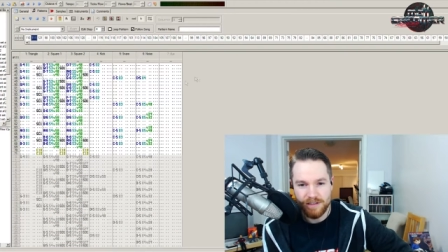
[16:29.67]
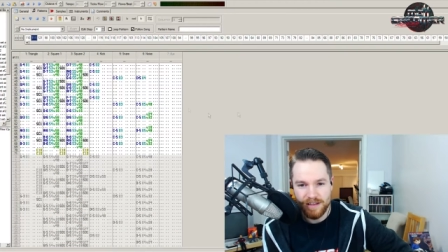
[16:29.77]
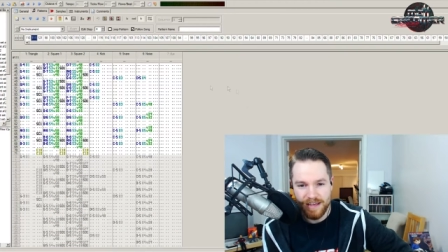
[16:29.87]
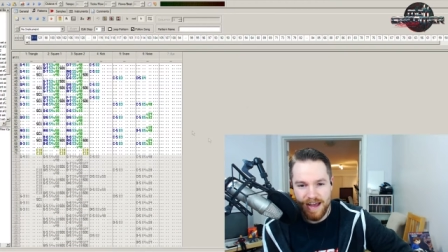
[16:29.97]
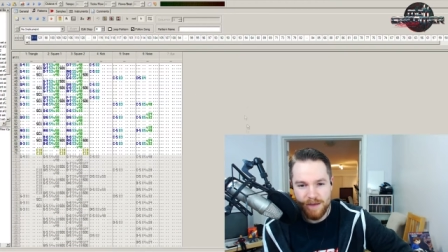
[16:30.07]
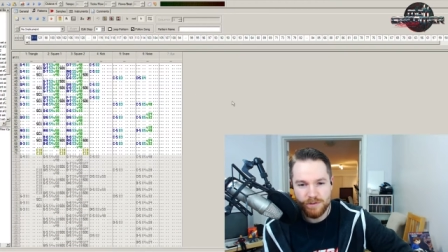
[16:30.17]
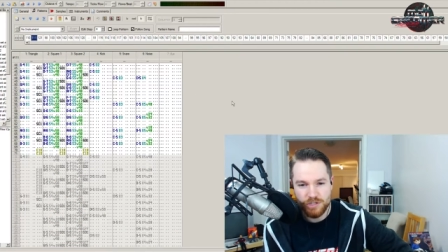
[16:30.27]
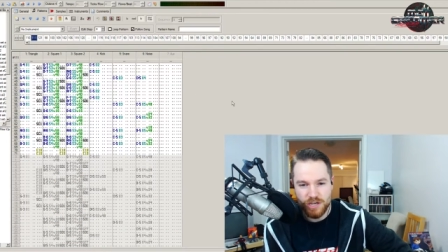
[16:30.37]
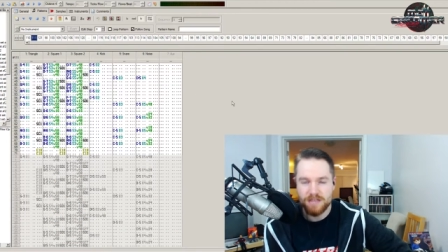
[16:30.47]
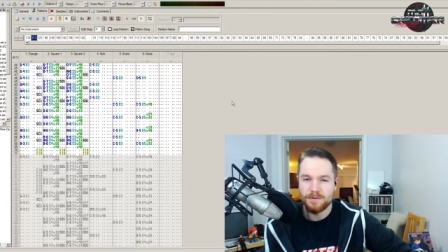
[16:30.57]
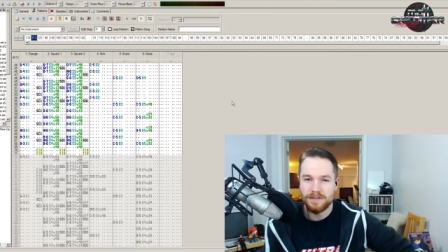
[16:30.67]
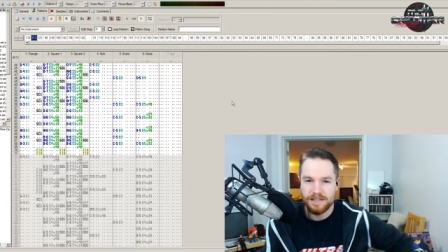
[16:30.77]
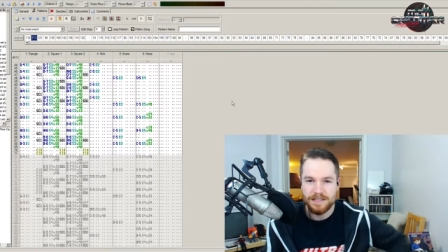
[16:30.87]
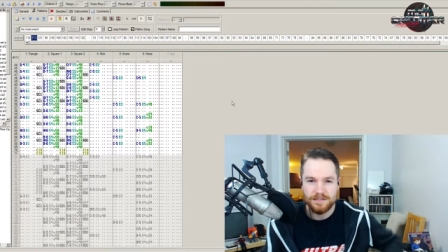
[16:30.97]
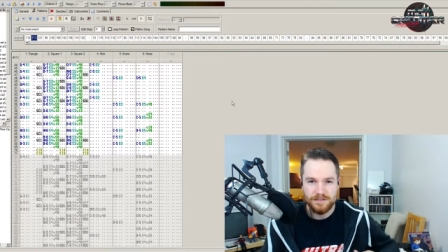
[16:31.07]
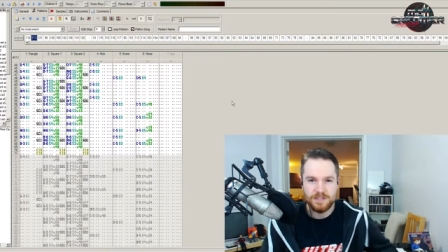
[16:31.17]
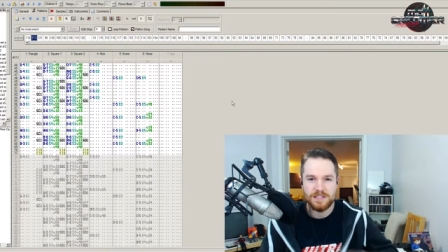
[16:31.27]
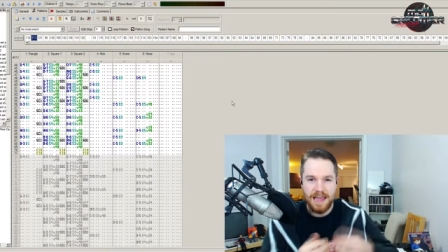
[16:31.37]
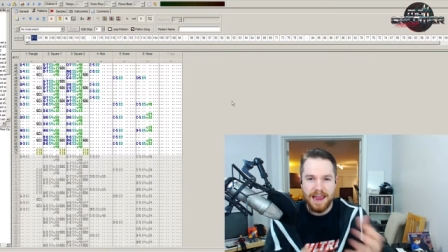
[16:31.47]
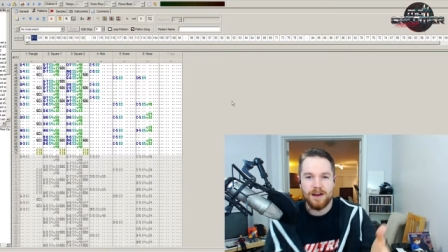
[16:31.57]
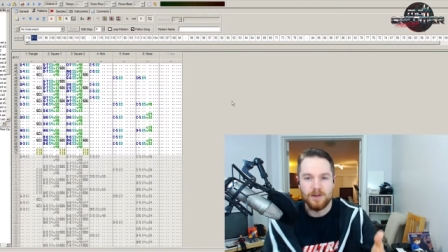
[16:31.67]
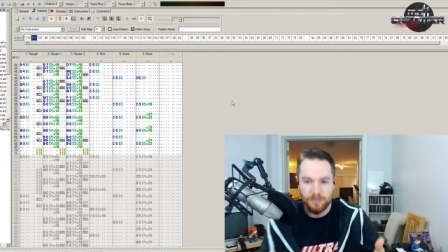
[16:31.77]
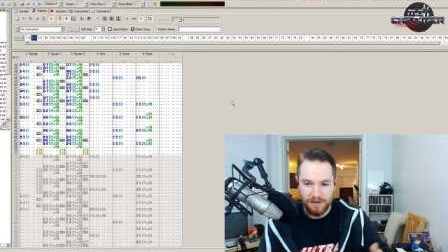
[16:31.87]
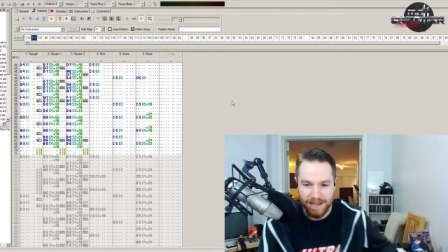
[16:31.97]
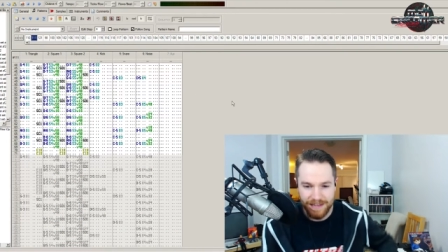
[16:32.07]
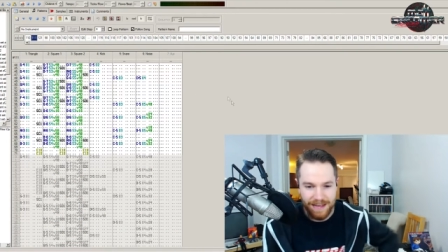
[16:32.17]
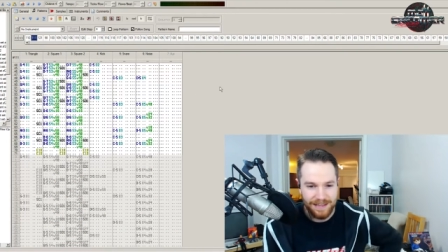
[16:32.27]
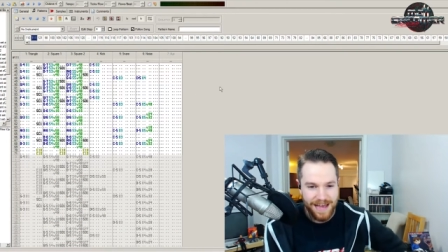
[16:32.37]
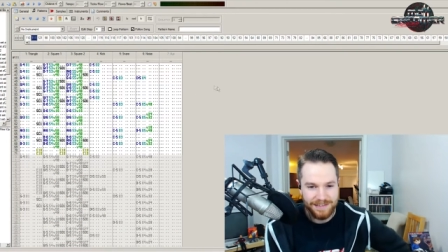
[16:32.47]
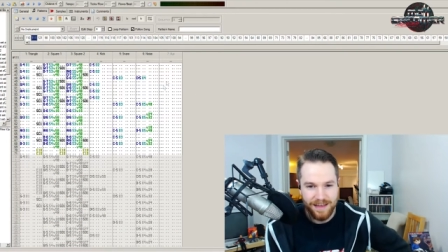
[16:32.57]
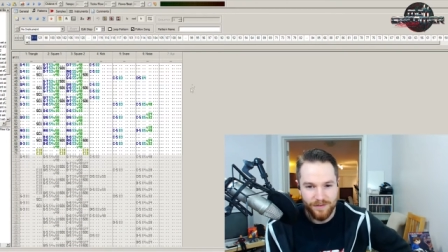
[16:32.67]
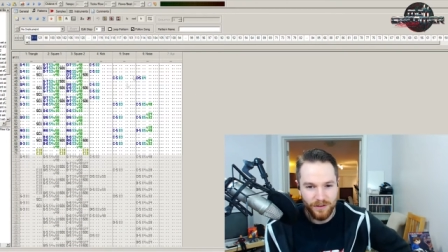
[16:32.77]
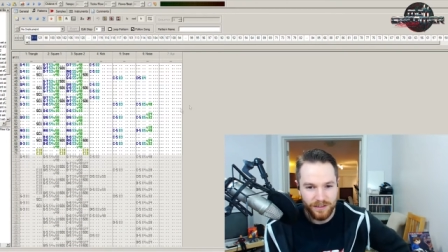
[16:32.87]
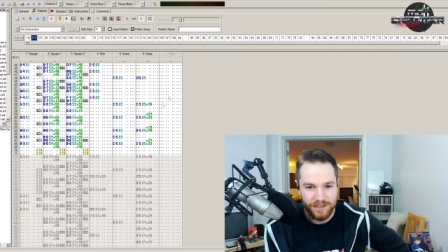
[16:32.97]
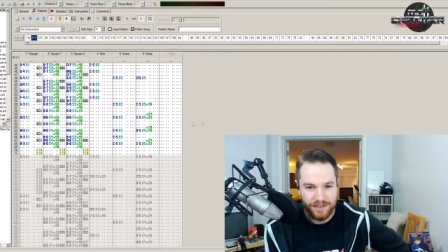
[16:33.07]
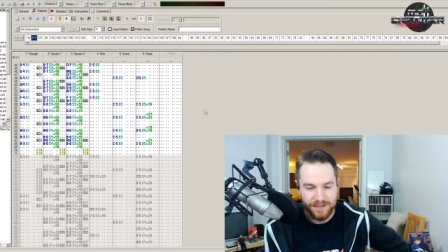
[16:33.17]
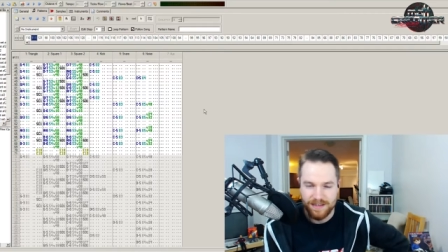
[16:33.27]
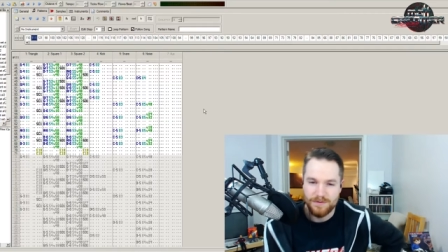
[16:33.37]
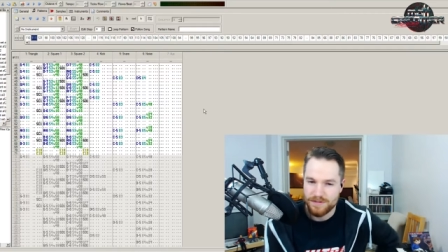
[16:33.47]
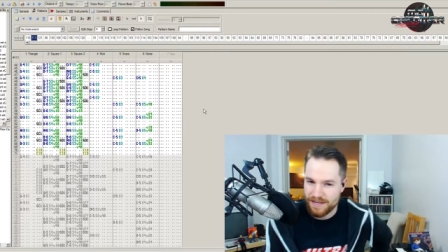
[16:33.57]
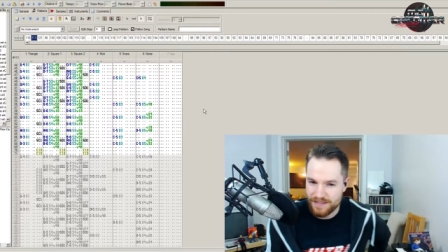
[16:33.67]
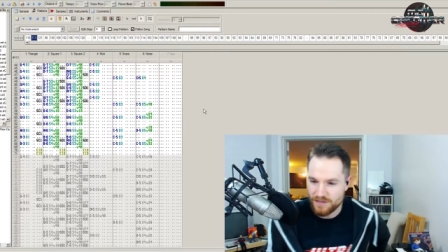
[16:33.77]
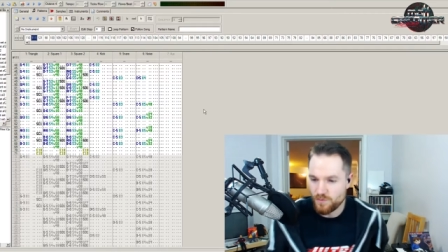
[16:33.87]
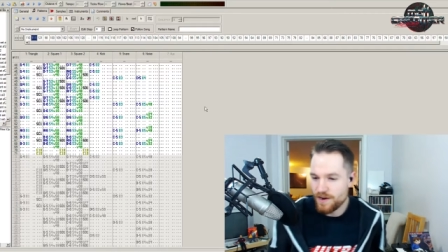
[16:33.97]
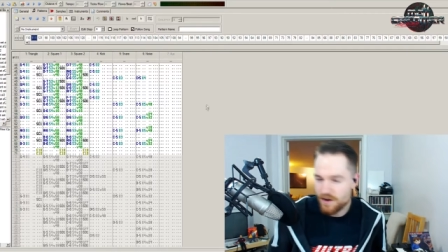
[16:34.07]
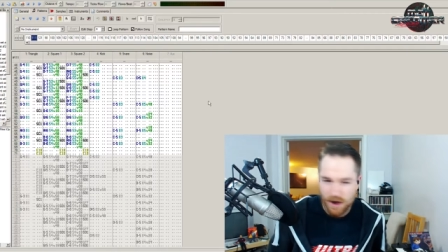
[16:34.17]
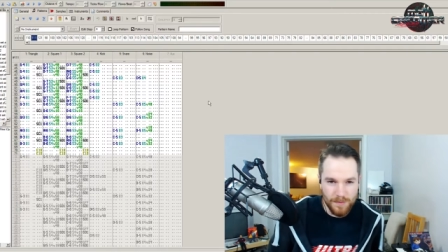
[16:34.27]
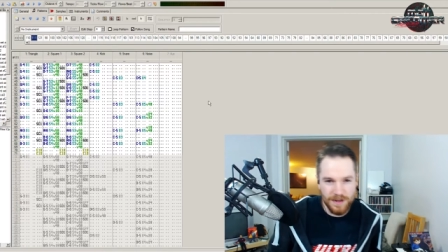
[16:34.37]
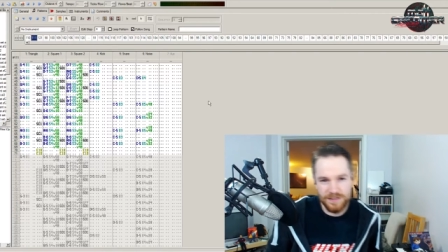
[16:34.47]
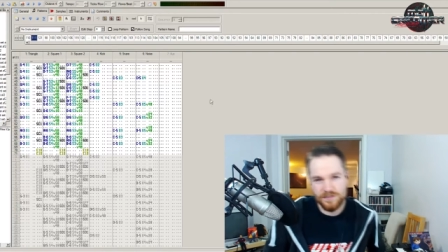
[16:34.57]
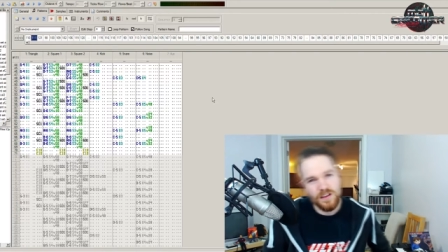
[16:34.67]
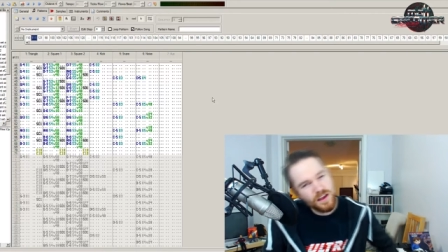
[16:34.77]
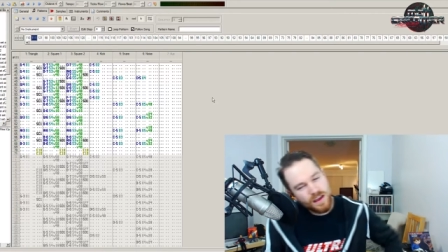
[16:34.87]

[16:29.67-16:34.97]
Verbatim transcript: Like I was genuinely scared playing that last level cuz it was like this weird ominous